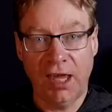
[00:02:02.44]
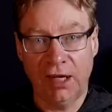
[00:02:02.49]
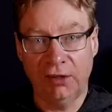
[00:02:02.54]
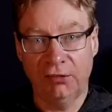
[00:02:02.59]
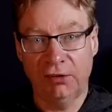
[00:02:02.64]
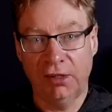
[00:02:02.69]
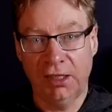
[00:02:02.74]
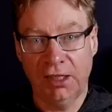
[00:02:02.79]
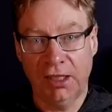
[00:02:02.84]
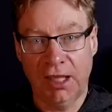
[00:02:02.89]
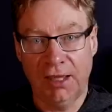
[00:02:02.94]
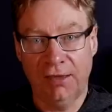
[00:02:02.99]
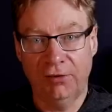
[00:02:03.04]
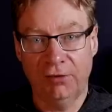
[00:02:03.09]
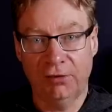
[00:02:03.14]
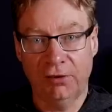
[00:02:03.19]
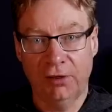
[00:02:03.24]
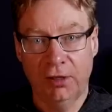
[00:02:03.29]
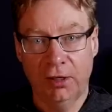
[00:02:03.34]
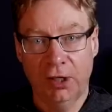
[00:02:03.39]
actually the
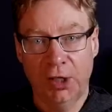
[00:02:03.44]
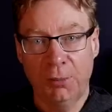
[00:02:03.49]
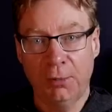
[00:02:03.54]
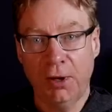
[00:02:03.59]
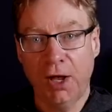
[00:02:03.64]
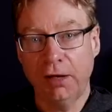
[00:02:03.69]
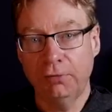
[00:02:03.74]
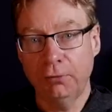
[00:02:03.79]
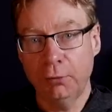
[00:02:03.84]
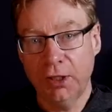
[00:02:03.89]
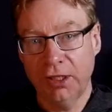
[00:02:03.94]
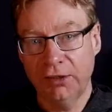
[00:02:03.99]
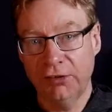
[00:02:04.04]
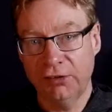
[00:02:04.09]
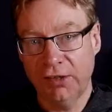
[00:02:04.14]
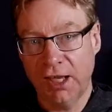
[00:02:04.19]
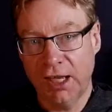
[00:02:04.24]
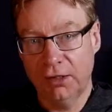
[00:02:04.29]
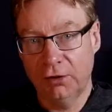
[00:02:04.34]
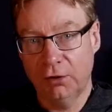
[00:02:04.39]
case, but I thought
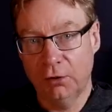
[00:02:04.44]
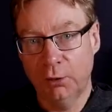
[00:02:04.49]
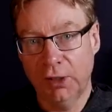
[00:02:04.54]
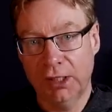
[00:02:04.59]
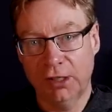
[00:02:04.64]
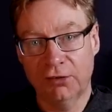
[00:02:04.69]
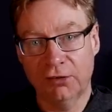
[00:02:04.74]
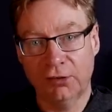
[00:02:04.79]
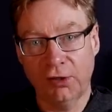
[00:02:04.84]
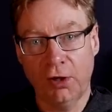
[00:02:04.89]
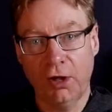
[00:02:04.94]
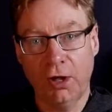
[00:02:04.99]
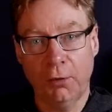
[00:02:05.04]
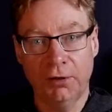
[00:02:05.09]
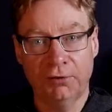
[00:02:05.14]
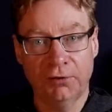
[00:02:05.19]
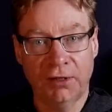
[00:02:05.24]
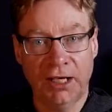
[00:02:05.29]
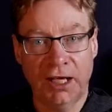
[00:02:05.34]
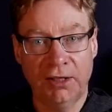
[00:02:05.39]
instead we could start
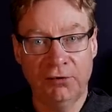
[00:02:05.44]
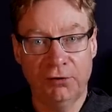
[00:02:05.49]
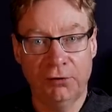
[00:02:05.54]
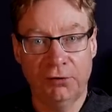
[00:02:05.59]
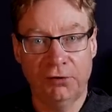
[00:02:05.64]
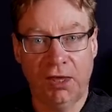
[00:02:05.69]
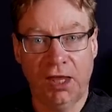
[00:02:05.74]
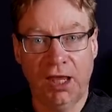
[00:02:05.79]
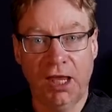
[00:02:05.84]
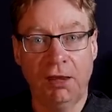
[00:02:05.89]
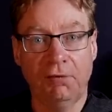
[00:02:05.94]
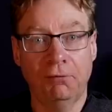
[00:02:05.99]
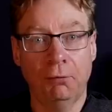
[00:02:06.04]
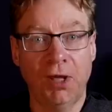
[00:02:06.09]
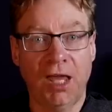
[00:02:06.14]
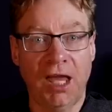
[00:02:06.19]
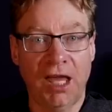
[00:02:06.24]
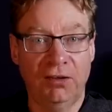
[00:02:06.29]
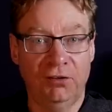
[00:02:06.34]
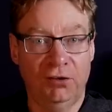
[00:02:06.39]
with financials if we
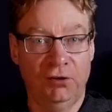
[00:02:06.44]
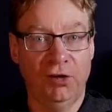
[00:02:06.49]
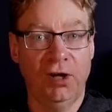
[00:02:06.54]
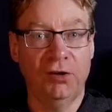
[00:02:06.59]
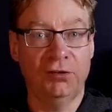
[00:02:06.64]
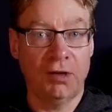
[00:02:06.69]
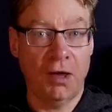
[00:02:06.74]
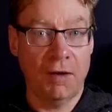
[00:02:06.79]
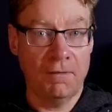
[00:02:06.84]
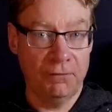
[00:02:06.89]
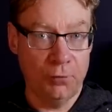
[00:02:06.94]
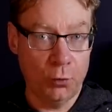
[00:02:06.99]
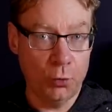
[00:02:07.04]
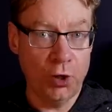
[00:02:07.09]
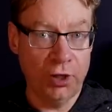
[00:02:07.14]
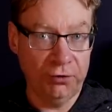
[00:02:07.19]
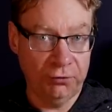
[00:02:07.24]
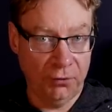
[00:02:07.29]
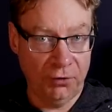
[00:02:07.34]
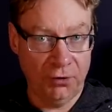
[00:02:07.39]
had just
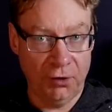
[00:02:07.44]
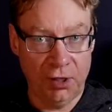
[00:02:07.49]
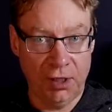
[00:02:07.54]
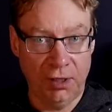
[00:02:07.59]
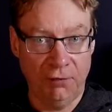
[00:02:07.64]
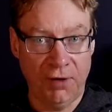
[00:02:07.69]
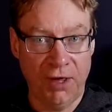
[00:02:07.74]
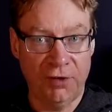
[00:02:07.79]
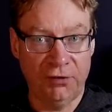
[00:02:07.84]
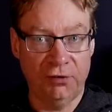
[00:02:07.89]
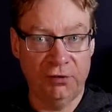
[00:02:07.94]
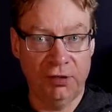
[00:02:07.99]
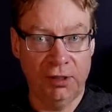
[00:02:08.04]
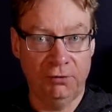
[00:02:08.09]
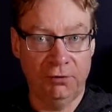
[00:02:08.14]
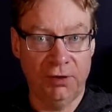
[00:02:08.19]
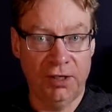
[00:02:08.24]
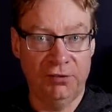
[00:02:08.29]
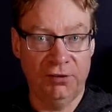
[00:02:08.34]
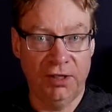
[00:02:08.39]
430,000
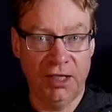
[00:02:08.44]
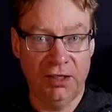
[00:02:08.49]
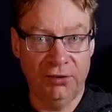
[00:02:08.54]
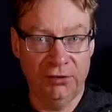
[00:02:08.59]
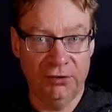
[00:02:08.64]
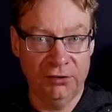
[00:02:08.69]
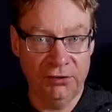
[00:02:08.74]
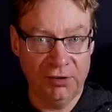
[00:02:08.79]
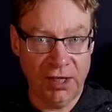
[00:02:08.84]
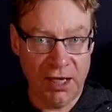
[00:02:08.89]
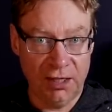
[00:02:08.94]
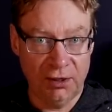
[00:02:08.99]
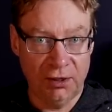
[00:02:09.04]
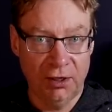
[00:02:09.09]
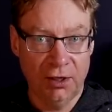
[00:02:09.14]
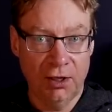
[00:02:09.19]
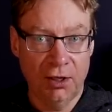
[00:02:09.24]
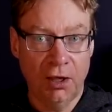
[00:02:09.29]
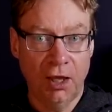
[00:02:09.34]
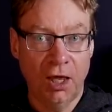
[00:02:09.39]
deliveries instead,
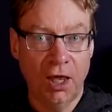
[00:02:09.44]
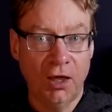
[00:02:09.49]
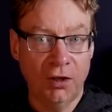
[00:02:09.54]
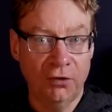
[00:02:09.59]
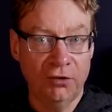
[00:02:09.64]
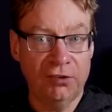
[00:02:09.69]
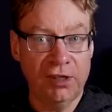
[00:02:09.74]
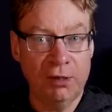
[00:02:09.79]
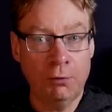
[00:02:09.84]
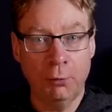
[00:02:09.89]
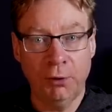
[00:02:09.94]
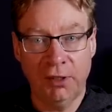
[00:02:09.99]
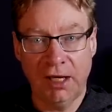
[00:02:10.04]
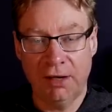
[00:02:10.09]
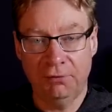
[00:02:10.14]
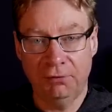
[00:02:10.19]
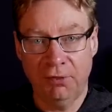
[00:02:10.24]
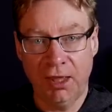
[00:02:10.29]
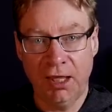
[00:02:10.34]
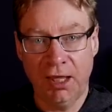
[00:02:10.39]
and see what we'd
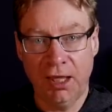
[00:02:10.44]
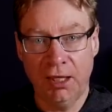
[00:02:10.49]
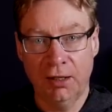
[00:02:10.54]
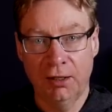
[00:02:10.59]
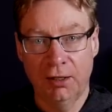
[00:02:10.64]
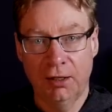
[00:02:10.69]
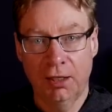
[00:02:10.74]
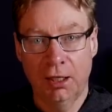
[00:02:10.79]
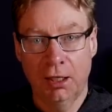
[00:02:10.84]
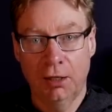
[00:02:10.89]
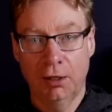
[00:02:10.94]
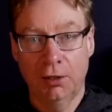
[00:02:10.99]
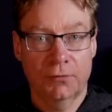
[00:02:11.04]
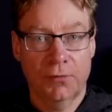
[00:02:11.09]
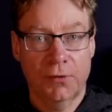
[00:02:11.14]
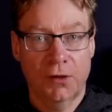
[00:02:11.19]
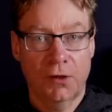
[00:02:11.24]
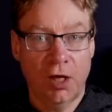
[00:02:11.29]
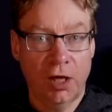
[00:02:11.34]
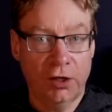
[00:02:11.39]
have there.
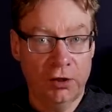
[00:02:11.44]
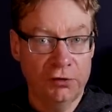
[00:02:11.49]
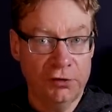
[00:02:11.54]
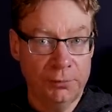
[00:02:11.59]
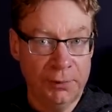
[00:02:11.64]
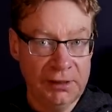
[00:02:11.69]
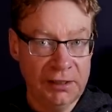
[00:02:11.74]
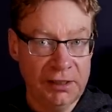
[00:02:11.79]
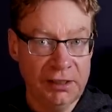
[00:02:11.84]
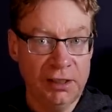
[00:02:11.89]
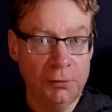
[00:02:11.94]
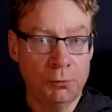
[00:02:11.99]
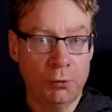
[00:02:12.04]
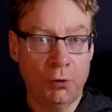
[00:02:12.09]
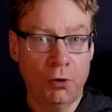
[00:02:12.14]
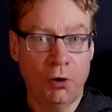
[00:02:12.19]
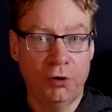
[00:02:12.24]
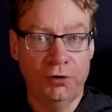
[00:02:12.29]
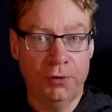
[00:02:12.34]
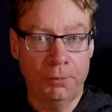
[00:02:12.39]
I'm going to be leaning
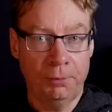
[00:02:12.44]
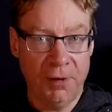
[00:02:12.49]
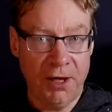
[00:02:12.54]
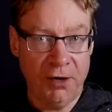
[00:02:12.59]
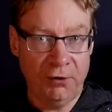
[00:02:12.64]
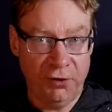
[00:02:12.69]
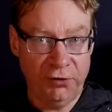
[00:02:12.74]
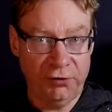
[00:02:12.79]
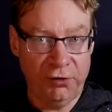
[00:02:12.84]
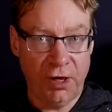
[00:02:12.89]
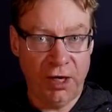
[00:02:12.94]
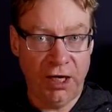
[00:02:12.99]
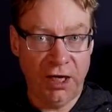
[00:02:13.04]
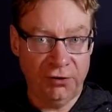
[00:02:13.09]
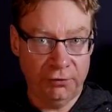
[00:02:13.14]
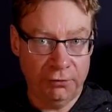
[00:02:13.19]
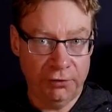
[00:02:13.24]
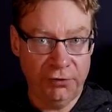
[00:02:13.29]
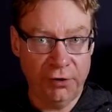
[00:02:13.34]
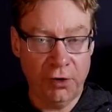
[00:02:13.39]
more on the bearish side
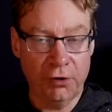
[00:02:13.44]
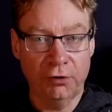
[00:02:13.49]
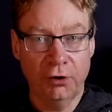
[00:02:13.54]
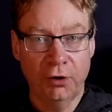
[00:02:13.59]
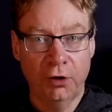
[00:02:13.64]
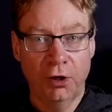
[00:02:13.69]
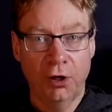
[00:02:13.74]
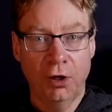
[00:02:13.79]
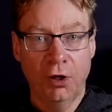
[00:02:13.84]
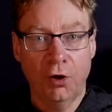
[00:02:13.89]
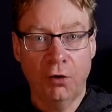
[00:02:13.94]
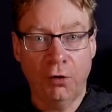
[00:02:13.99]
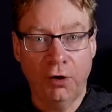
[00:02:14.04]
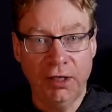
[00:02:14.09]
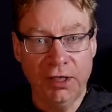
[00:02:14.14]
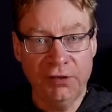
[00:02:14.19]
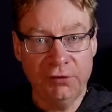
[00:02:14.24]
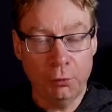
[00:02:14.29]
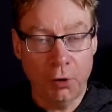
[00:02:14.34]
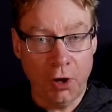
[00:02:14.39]
as a result, or at
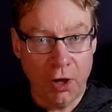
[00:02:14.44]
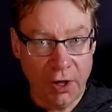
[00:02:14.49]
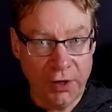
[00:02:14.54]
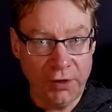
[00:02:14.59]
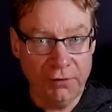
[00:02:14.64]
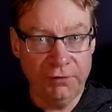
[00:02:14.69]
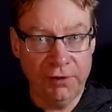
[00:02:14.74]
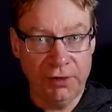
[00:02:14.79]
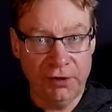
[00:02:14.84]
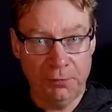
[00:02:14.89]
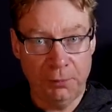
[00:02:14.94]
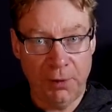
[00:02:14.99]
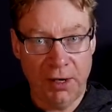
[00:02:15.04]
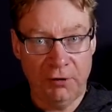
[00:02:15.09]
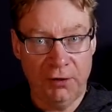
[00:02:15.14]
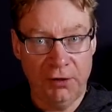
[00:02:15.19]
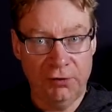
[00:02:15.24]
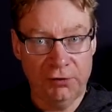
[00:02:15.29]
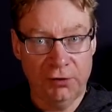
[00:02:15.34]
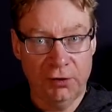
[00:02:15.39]
least what I feel is
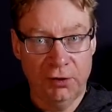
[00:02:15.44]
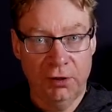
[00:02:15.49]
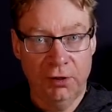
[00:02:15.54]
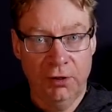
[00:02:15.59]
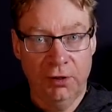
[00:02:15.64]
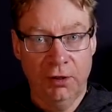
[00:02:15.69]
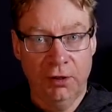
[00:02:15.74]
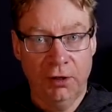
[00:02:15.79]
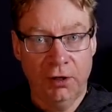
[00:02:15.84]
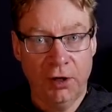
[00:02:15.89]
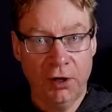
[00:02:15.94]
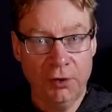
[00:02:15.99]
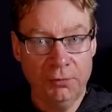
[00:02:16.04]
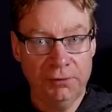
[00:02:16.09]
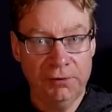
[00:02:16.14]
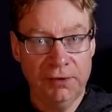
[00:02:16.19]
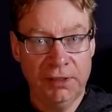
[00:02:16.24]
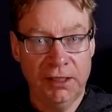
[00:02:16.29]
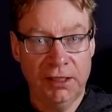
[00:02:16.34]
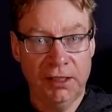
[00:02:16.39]
bearish,
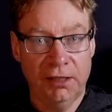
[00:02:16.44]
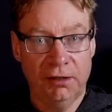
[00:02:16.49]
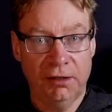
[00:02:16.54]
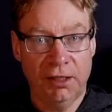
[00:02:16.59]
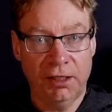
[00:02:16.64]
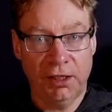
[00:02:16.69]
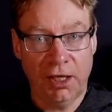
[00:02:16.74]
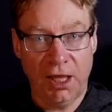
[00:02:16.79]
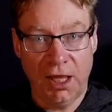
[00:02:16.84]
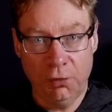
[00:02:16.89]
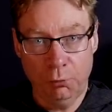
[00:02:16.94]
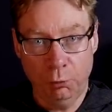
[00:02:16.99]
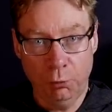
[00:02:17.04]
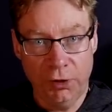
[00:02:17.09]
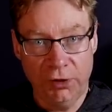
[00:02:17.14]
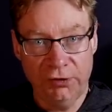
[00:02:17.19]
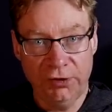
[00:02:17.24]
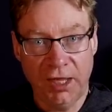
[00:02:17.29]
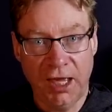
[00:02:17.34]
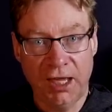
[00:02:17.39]
hopefully like a
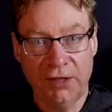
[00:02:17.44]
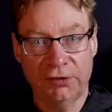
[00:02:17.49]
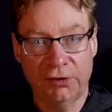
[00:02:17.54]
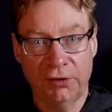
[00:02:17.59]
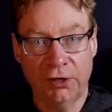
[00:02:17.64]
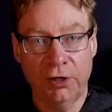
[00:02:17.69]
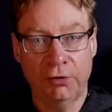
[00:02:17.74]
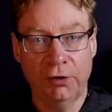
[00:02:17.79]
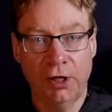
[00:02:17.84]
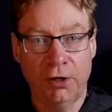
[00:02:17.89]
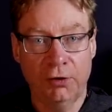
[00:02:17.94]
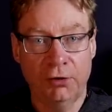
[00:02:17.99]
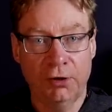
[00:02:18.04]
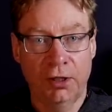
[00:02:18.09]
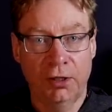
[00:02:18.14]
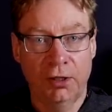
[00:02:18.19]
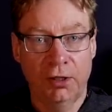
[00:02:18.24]
worst case scenario.